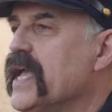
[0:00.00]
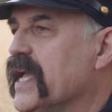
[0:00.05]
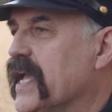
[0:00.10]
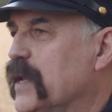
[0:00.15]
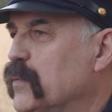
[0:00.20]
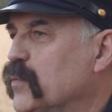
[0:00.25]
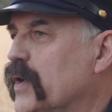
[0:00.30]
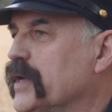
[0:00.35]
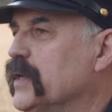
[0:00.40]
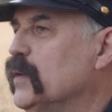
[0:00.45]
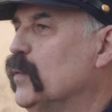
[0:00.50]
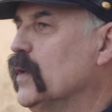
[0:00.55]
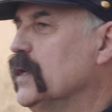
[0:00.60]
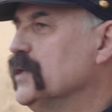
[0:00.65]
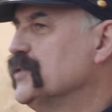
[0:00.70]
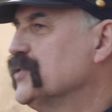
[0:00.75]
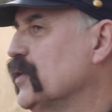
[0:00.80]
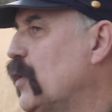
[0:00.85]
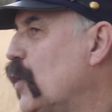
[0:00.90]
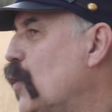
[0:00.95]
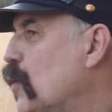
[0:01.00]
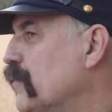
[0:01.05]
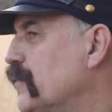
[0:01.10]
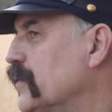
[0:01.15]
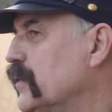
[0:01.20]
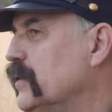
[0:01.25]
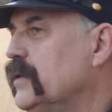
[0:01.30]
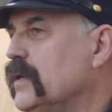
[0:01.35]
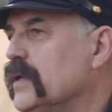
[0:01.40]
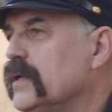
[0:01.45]
and when it was
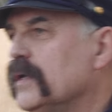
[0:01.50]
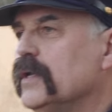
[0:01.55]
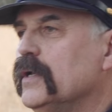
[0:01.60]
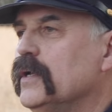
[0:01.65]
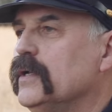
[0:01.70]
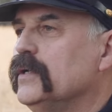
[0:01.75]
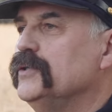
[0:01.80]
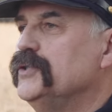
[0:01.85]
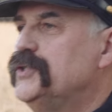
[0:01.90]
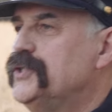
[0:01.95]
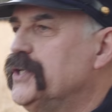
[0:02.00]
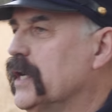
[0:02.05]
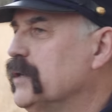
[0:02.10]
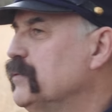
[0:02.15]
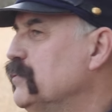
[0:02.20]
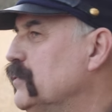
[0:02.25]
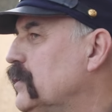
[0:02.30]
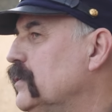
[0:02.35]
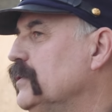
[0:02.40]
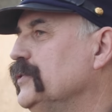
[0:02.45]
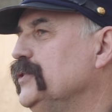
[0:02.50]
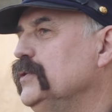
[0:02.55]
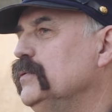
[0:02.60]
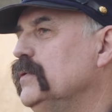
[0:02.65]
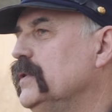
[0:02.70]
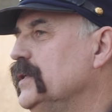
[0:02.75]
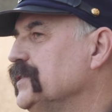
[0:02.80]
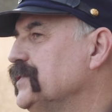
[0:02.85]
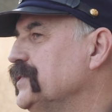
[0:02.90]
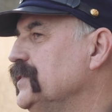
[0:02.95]
over, General
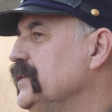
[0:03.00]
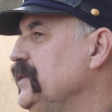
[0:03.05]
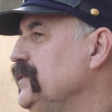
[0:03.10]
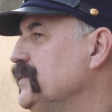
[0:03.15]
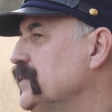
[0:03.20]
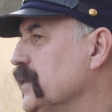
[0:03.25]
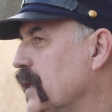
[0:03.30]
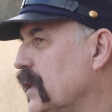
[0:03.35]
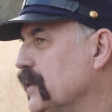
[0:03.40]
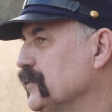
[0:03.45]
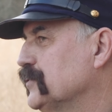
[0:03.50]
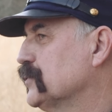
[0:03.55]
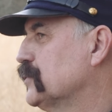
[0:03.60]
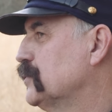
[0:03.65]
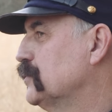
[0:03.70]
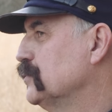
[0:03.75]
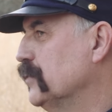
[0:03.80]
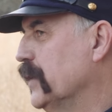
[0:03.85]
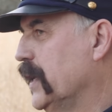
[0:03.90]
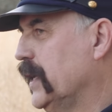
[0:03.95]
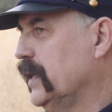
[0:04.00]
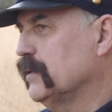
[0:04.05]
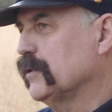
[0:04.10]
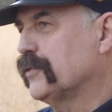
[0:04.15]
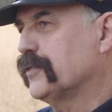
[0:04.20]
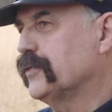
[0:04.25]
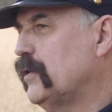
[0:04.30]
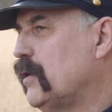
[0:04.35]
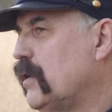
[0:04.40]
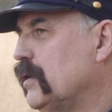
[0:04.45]
Ulysses S. Grant
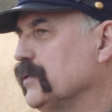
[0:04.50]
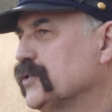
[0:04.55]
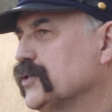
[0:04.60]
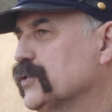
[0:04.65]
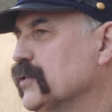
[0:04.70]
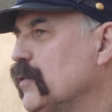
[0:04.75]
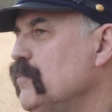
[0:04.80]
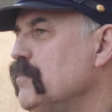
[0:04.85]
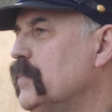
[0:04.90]
thought so